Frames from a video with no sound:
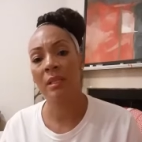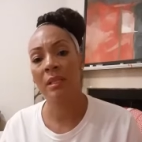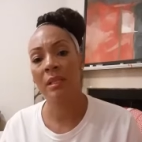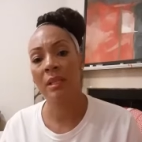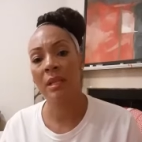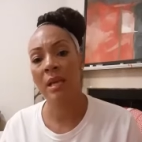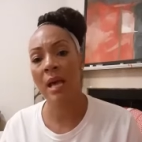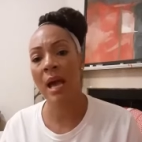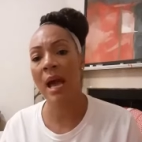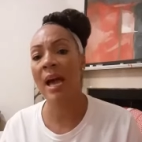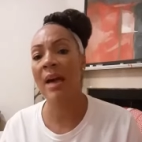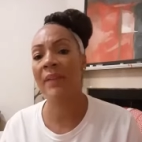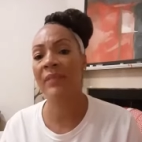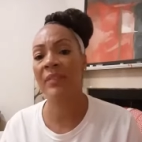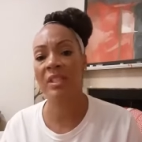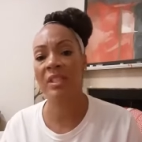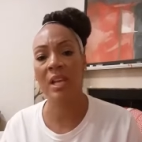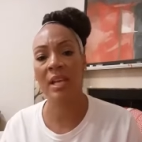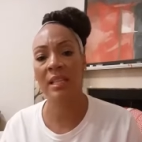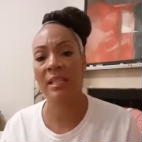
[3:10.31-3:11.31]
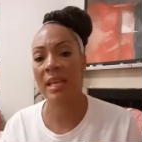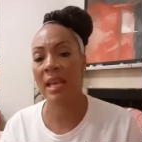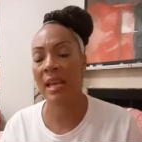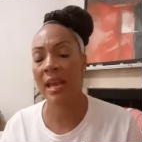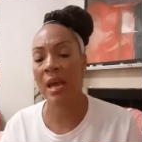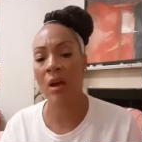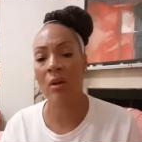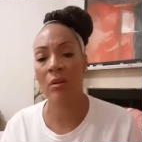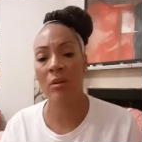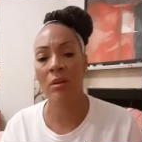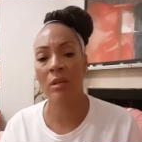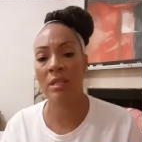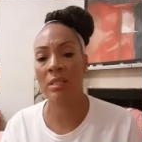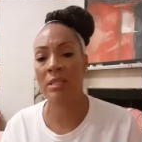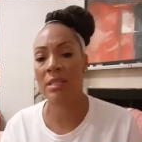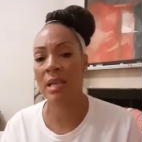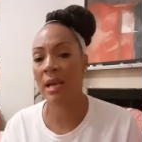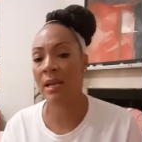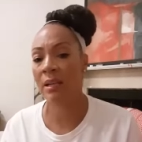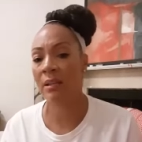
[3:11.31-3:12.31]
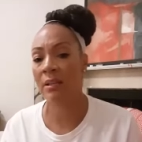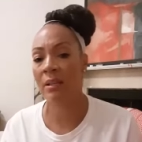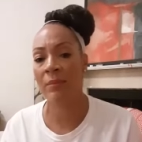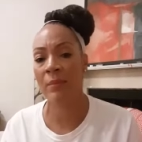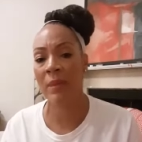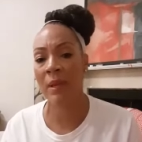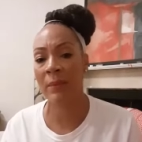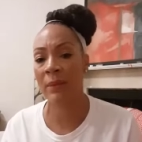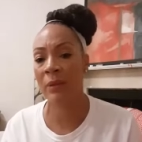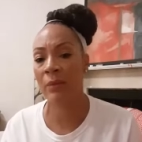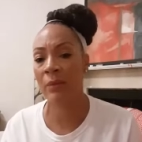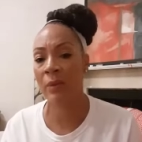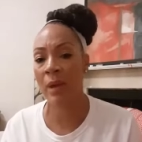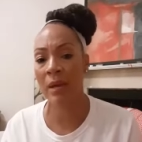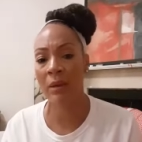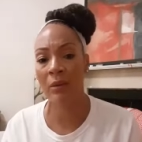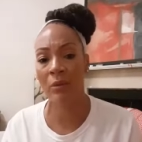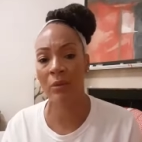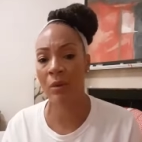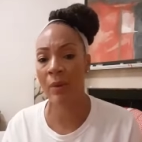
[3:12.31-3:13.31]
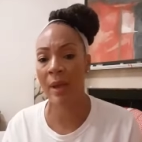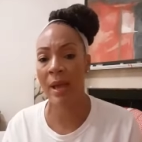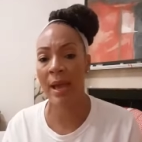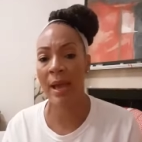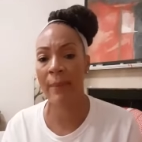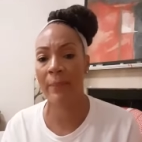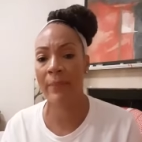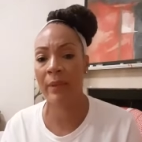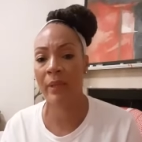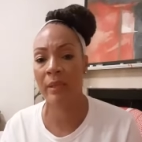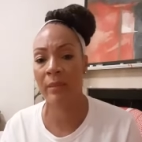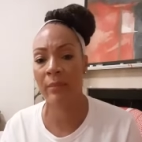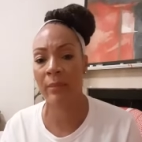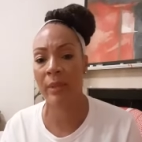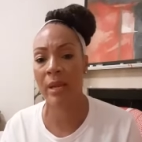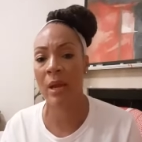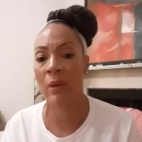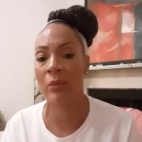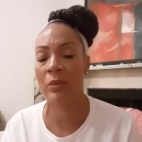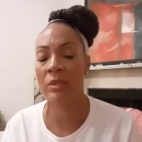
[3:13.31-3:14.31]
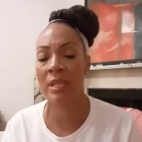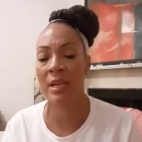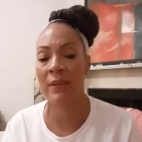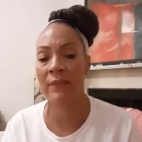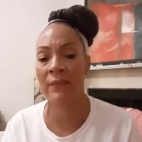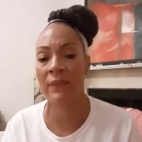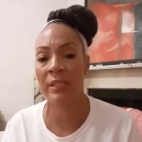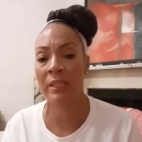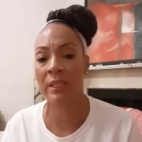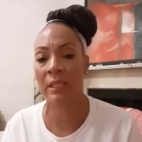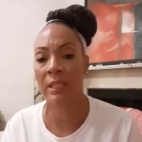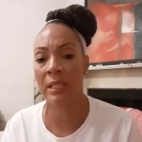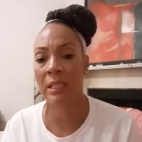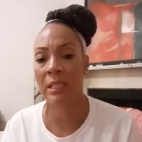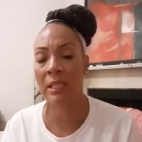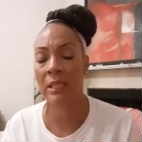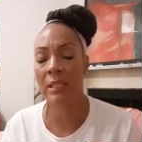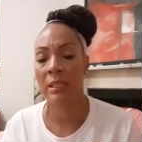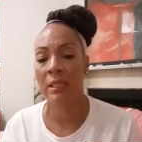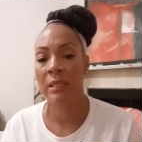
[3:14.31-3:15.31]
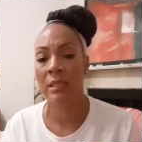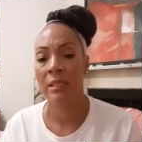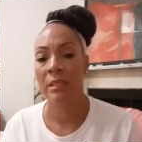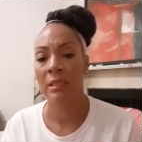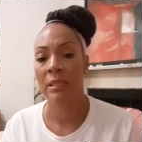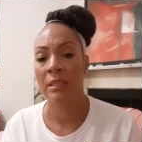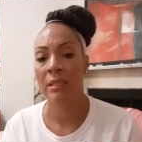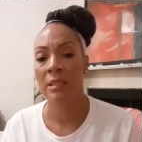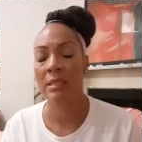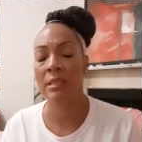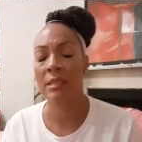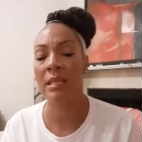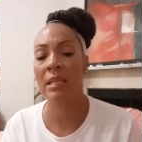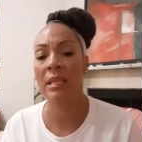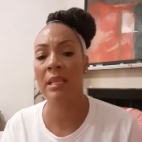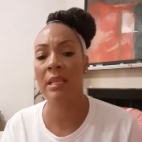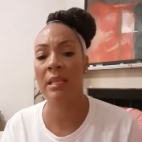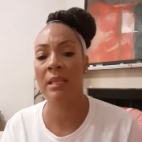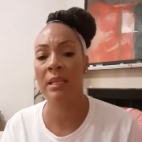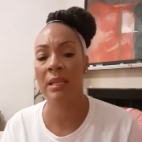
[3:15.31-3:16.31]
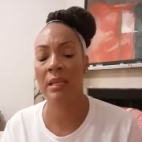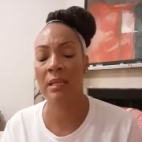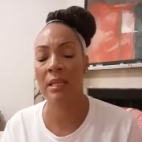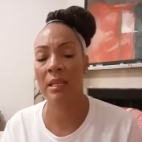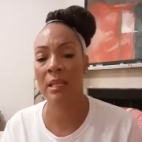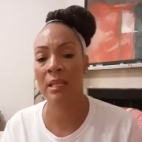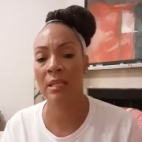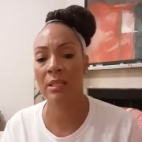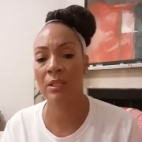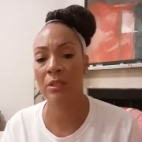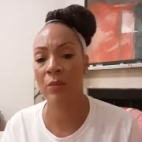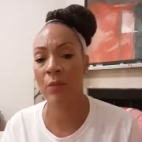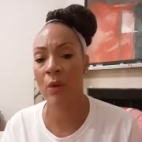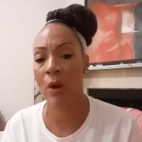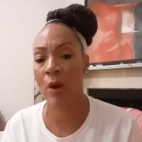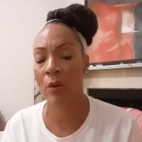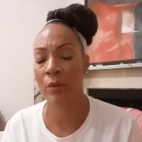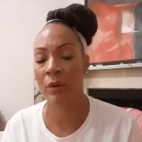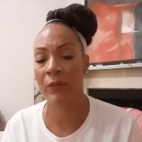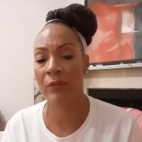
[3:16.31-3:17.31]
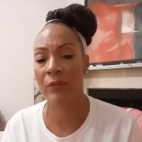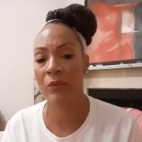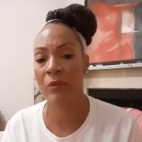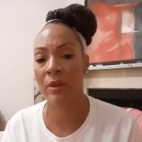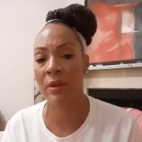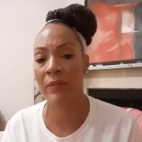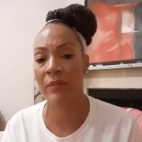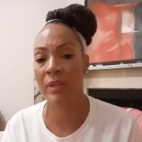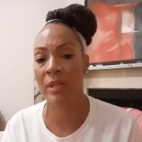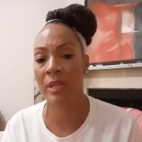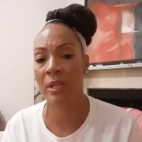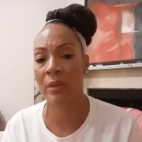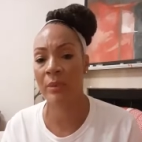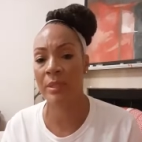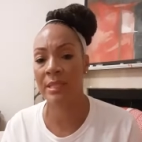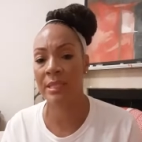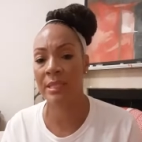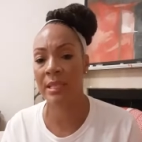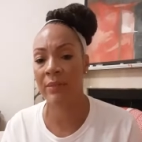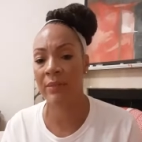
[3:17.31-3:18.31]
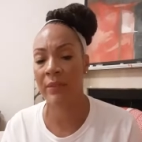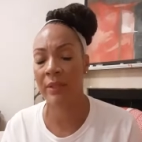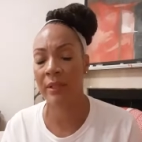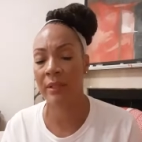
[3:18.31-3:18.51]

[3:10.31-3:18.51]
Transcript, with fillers: I have to check that out because I maybe I don't know what happened, but I will definitely send it again tomorrow if you never did receive it.